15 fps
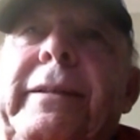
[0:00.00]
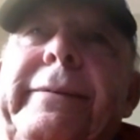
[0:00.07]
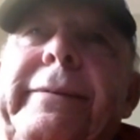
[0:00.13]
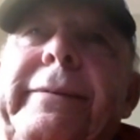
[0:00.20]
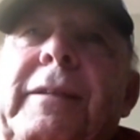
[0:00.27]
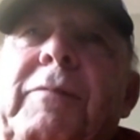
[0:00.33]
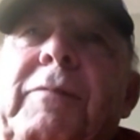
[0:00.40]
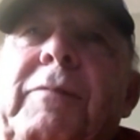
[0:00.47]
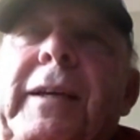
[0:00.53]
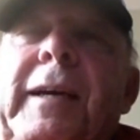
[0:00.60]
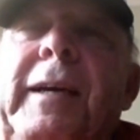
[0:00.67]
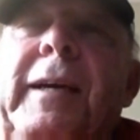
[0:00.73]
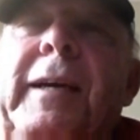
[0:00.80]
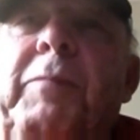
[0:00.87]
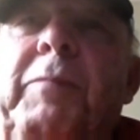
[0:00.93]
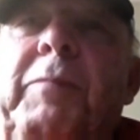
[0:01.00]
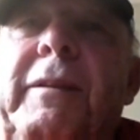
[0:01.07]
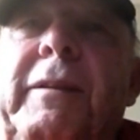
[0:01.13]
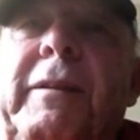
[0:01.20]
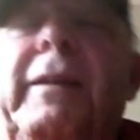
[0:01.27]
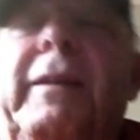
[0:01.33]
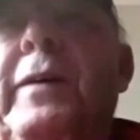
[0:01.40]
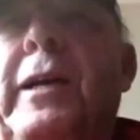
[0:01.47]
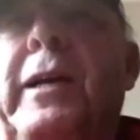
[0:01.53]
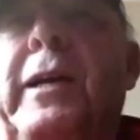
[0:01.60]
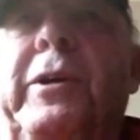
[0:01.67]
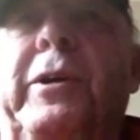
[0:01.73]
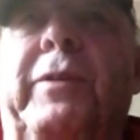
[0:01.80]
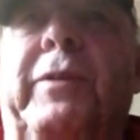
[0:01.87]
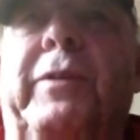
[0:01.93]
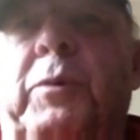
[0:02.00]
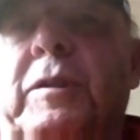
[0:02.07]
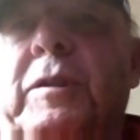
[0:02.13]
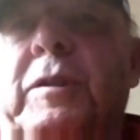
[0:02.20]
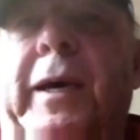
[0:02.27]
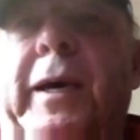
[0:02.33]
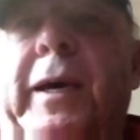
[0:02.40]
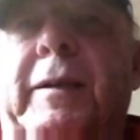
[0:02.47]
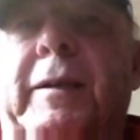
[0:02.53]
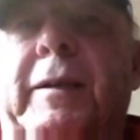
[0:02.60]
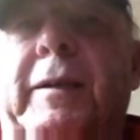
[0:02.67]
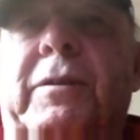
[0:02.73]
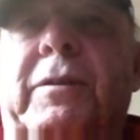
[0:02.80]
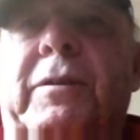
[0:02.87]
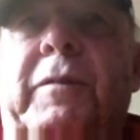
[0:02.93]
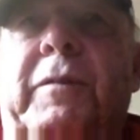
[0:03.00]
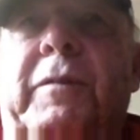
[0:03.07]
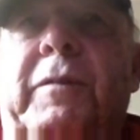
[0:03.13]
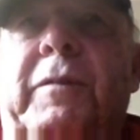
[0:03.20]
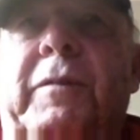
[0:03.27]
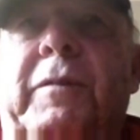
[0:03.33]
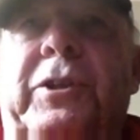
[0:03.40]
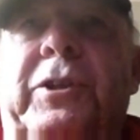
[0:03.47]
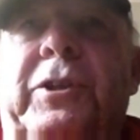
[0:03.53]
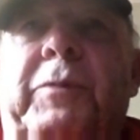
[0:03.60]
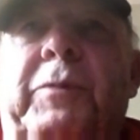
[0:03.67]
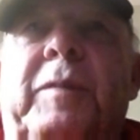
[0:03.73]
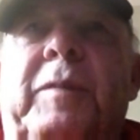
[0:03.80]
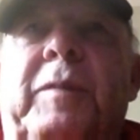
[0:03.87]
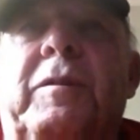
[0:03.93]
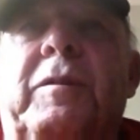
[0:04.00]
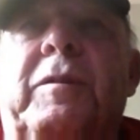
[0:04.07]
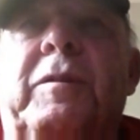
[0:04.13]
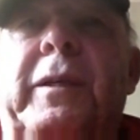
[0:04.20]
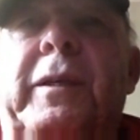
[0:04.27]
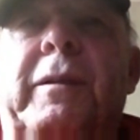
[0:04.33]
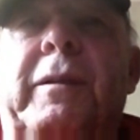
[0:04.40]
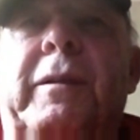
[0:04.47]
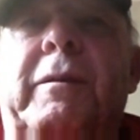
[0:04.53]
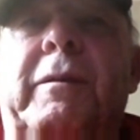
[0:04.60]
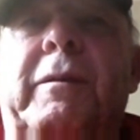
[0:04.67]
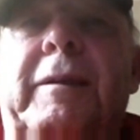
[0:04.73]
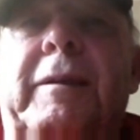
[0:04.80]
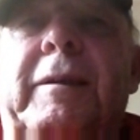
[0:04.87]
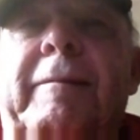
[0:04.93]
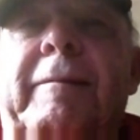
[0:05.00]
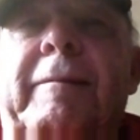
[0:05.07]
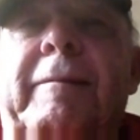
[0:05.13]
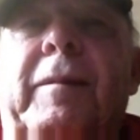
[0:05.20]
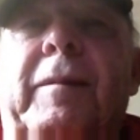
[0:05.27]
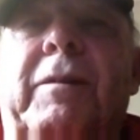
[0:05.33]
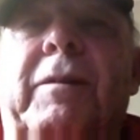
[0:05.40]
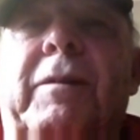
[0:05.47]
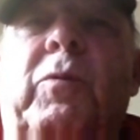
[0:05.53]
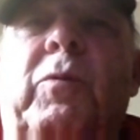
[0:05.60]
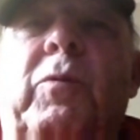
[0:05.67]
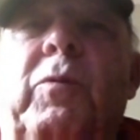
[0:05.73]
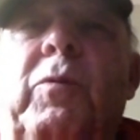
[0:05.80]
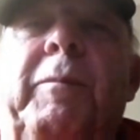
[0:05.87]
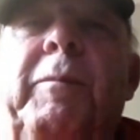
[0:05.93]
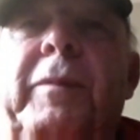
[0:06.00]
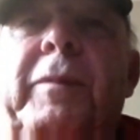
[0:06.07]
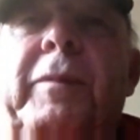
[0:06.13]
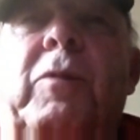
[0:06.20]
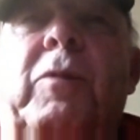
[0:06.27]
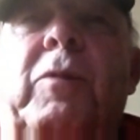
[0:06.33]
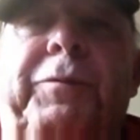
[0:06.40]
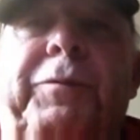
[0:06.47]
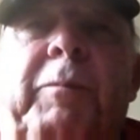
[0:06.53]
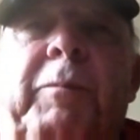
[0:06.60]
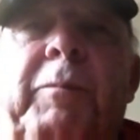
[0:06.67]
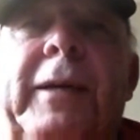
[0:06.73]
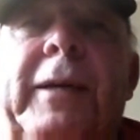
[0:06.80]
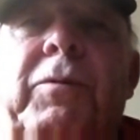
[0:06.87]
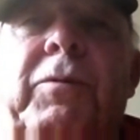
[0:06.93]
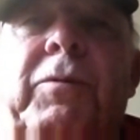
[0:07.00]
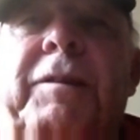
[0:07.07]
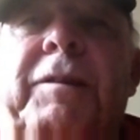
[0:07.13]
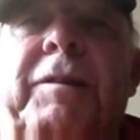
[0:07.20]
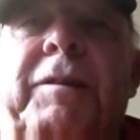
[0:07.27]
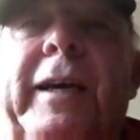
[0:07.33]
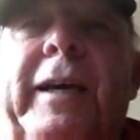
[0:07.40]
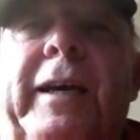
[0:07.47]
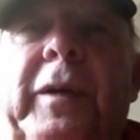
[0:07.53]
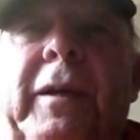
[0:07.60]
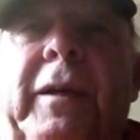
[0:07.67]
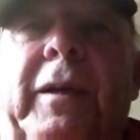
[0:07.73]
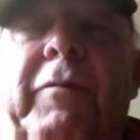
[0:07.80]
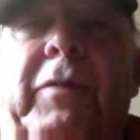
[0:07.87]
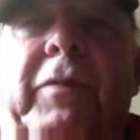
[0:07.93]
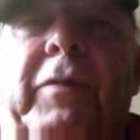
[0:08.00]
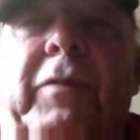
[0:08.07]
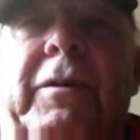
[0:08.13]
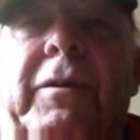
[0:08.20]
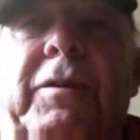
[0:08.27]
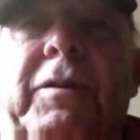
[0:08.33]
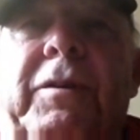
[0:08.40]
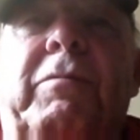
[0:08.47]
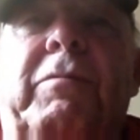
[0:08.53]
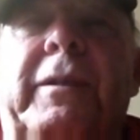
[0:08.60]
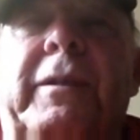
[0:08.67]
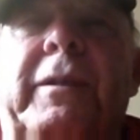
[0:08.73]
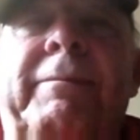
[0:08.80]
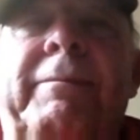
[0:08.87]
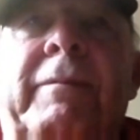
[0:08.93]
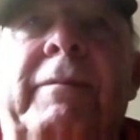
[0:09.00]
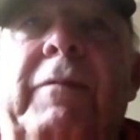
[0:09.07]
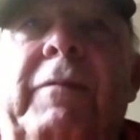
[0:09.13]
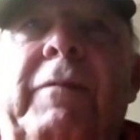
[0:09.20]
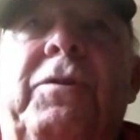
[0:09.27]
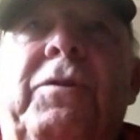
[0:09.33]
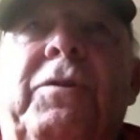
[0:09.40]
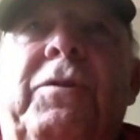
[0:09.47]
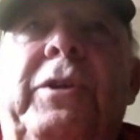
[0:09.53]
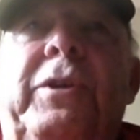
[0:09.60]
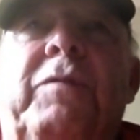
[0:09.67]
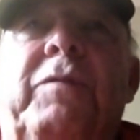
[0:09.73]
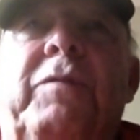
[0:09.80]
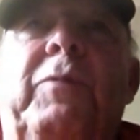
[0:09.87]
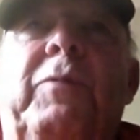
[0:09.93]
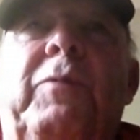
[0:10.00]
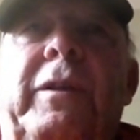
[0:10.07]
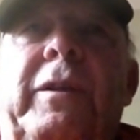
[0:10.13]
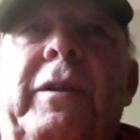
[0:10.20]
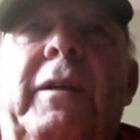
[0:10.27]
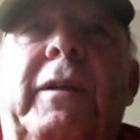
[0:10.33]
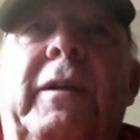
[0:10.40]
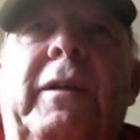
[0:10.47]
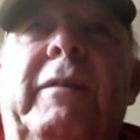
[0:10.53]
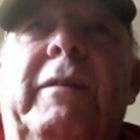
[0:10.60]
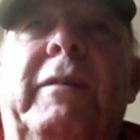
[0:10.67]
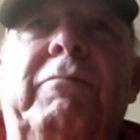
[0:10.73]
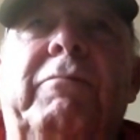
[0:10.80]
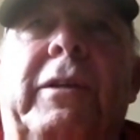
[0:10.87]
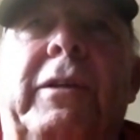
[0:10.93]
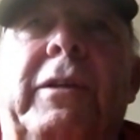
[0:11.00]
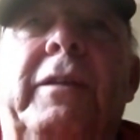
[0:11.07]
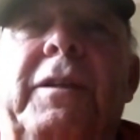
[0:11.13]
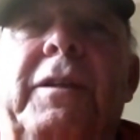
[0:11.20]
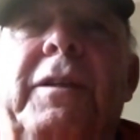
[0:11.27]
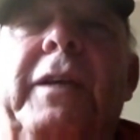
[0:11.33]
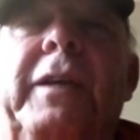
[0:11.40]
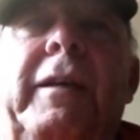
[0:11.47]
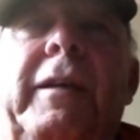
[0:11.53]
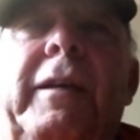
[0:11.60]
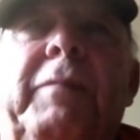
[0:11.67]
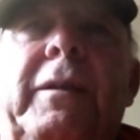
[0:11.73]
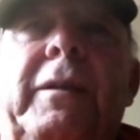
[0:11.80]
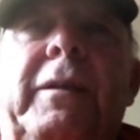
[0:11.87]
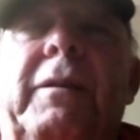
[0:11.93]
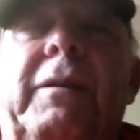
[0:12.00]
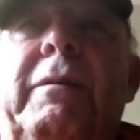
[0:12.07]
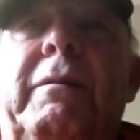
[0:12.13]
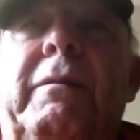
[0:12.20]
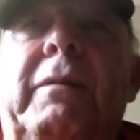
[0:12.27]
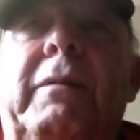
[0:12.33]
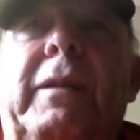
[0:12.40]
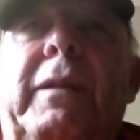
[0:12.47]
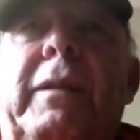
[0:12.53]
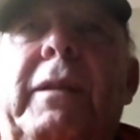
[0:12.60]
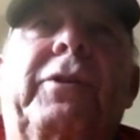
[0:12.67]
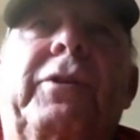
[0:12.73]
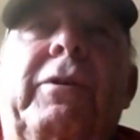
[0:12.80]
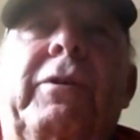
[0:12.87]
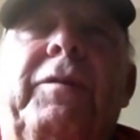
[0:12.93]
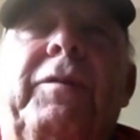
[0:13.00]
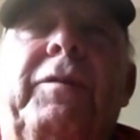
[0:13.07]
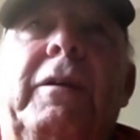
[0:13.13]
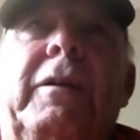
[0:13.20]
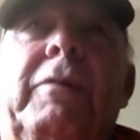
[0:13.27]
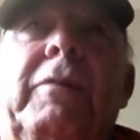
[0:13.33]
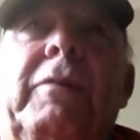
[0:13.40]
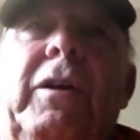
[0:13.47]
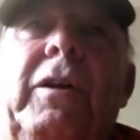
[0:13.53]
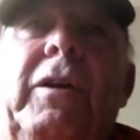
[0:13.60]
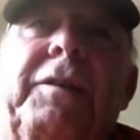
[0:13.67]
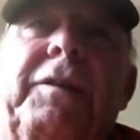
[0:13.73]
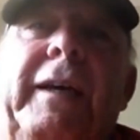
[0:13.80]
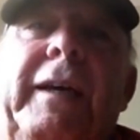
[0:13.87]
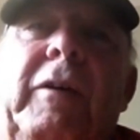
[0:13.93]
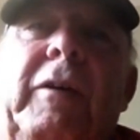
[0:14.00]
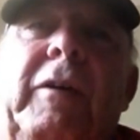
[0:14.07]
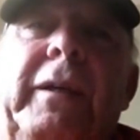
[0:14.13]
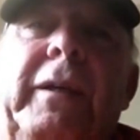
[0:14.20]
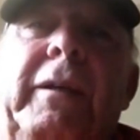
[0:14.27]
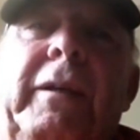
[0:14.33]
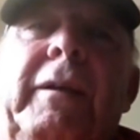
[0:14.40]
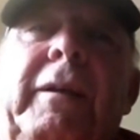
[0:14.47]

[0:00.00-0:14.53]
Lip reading: that's what happened. But then the following year, they put us back down to the division we were supposed to be in. So we would battle against Albion every year. So we first 2 years, we won the league, went on to the stadium. And the last year I was there, we lost to Albion.